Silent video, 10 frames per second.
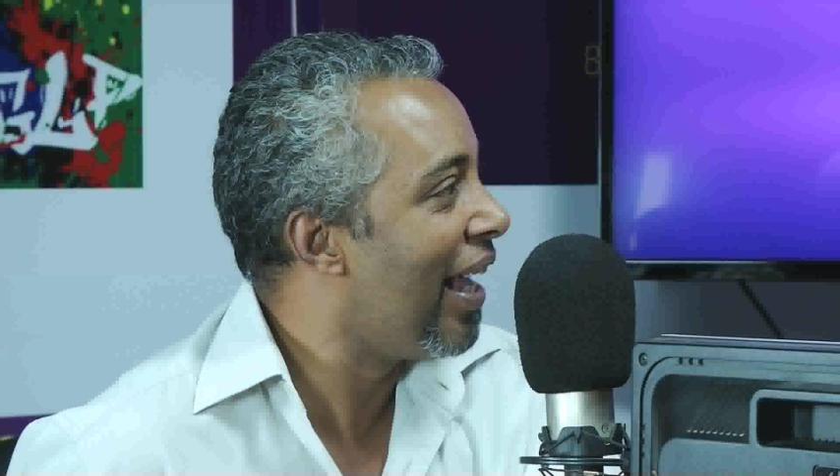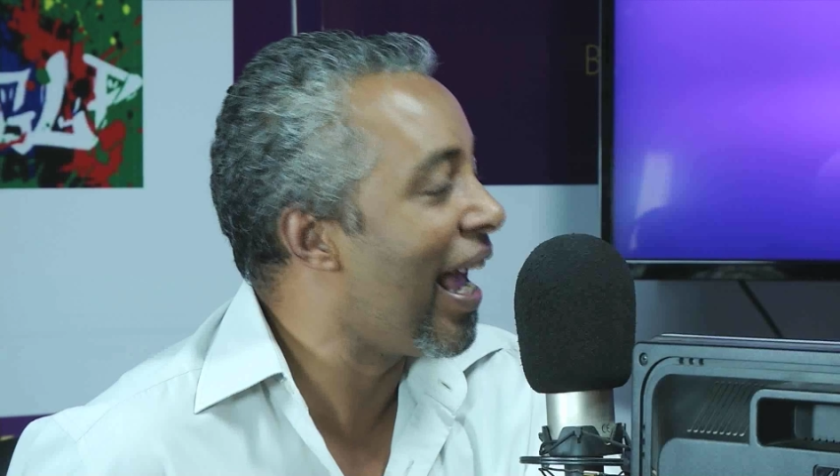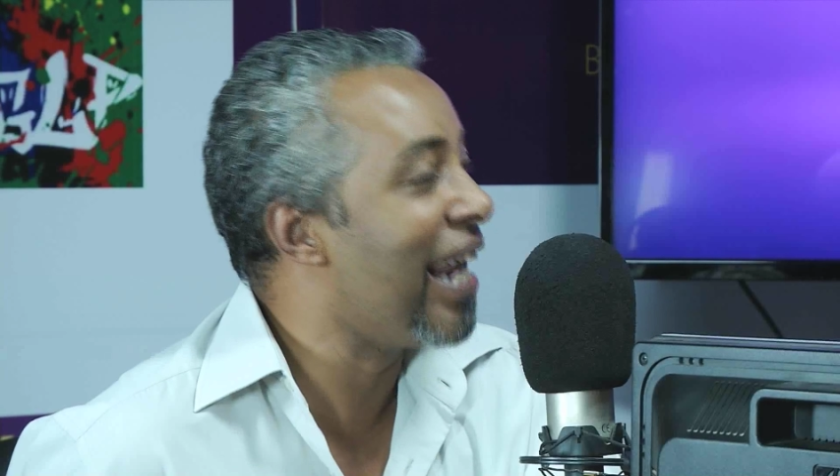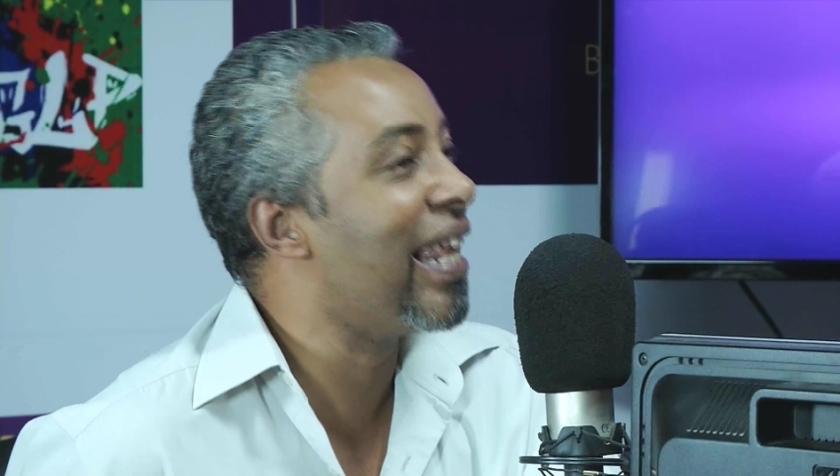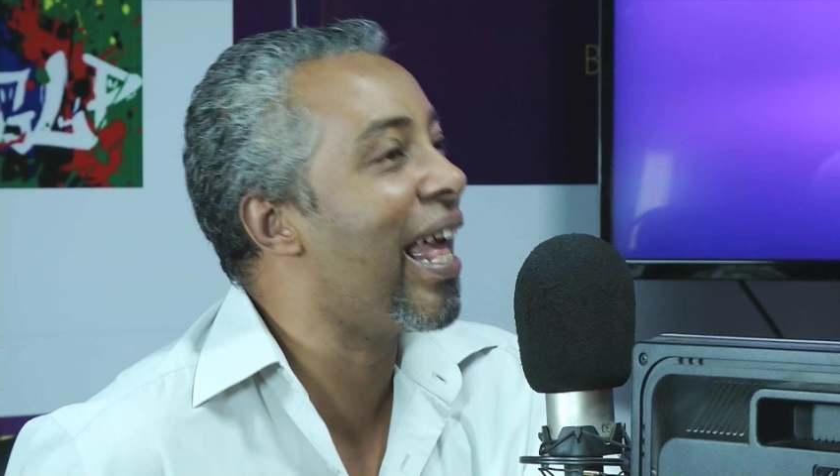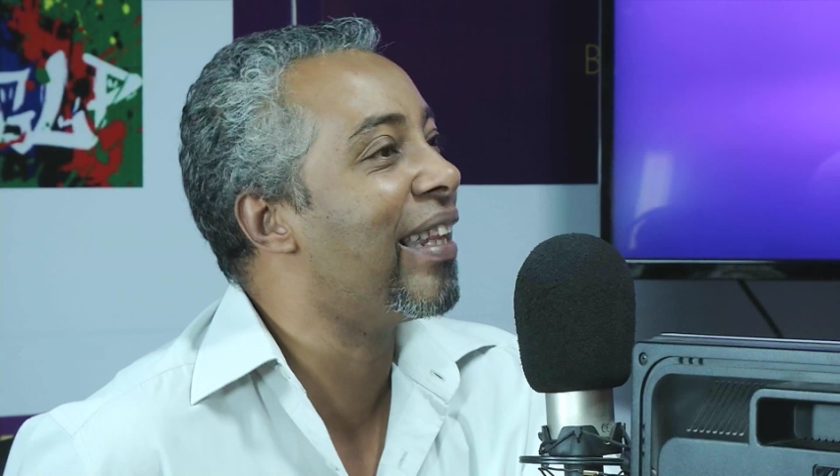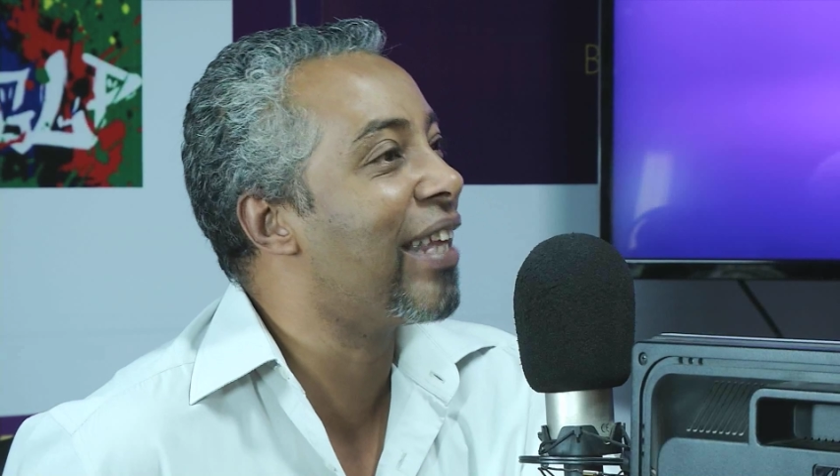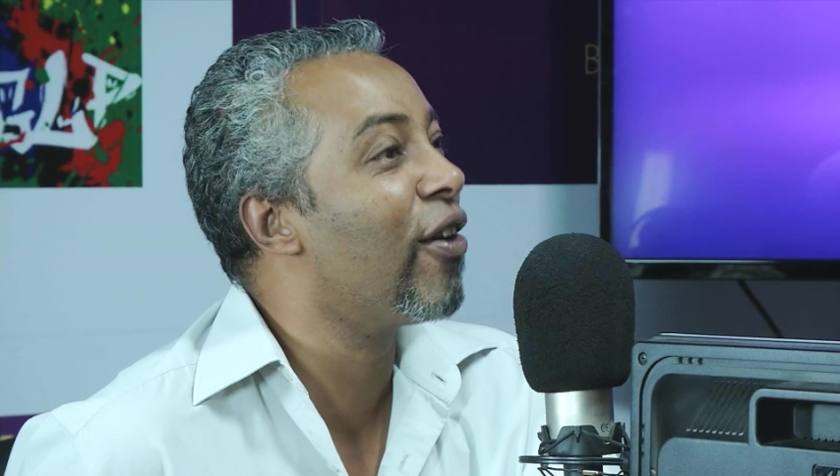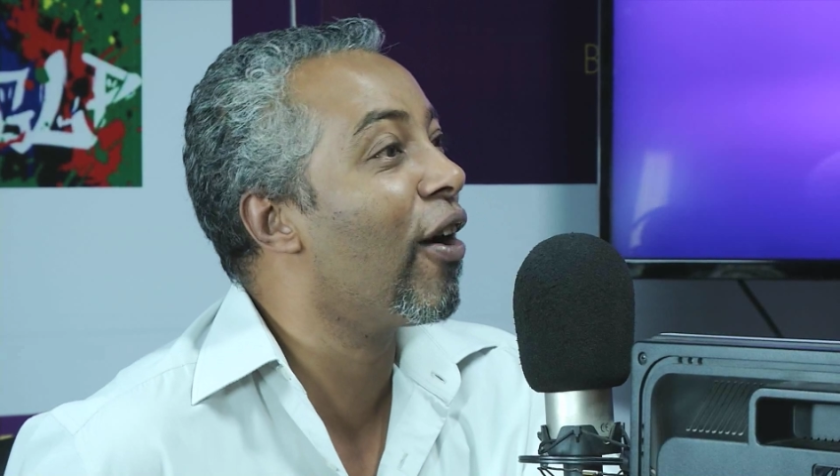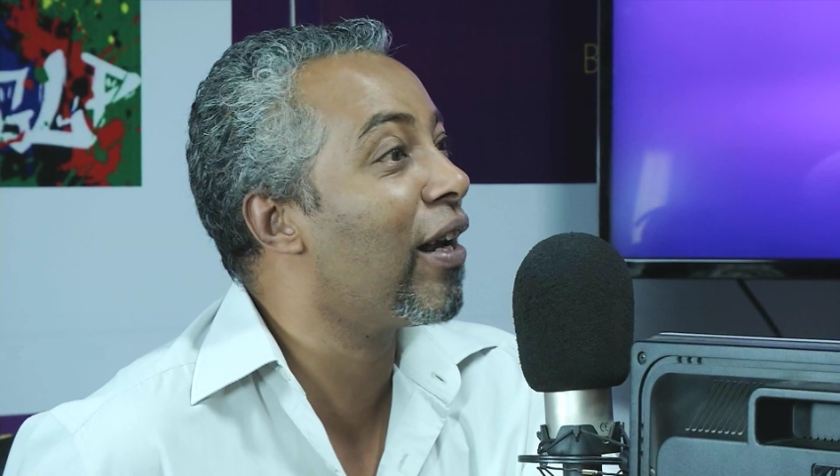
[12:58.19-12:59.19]
and
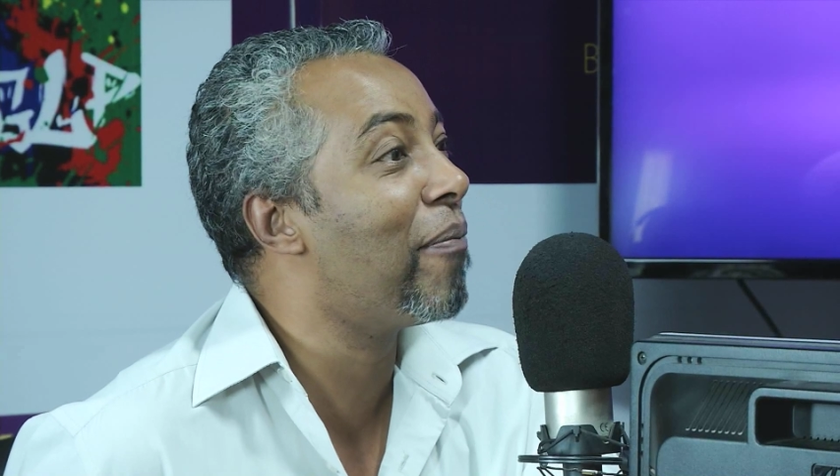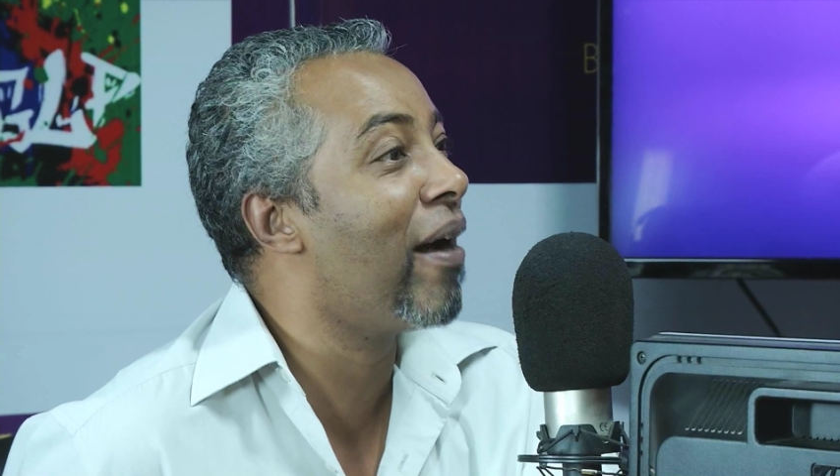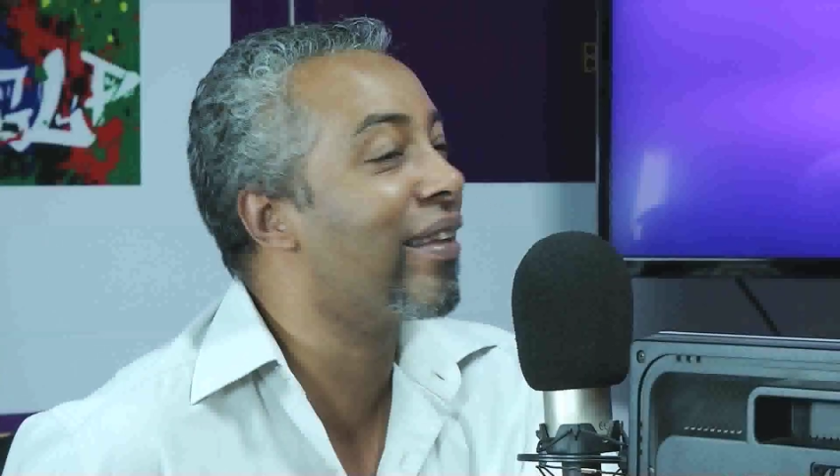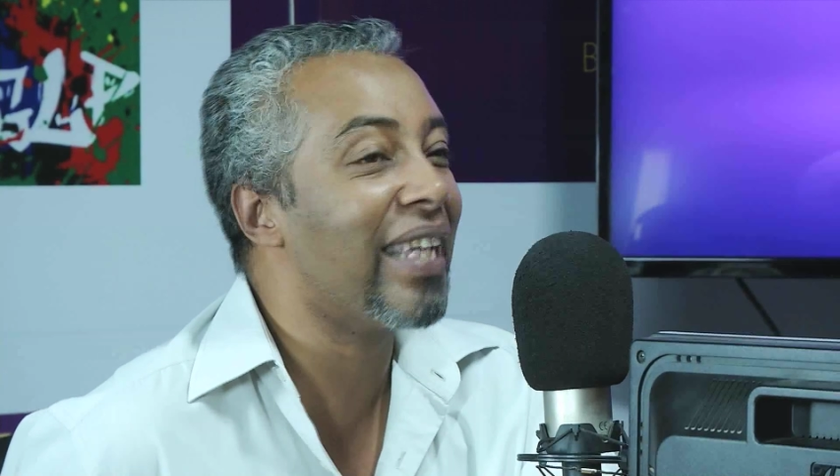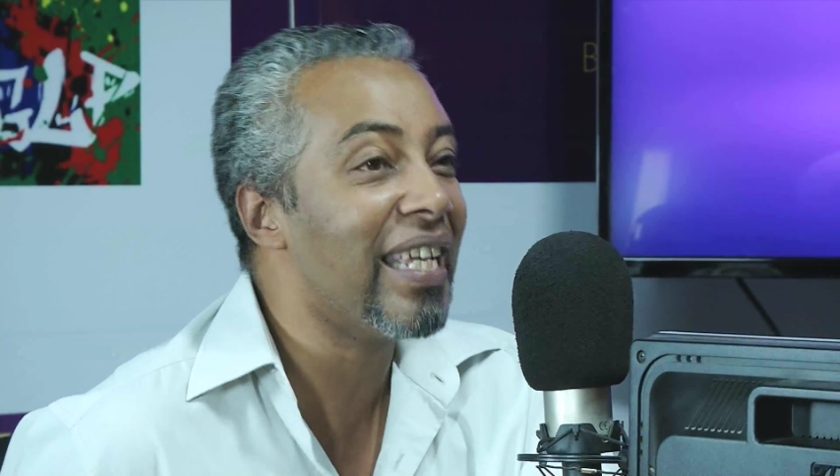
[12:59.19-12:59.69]
they're talking about